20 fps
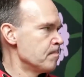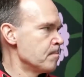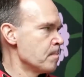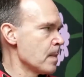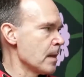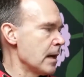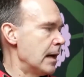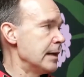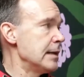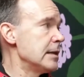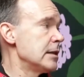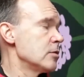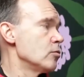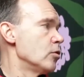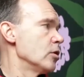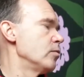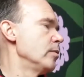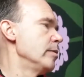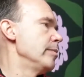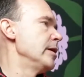And this is
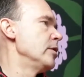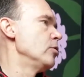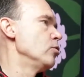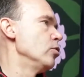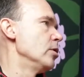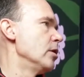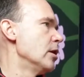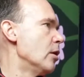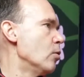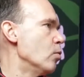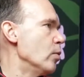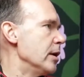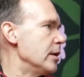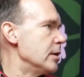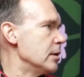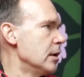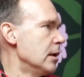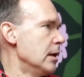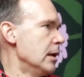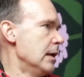what we've been doing now with
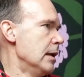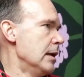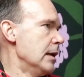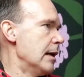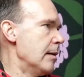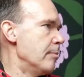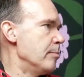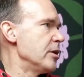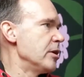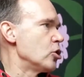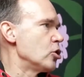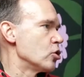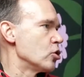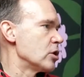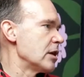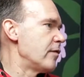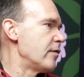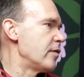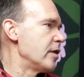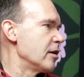Ambitious
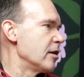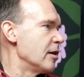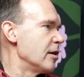Africa,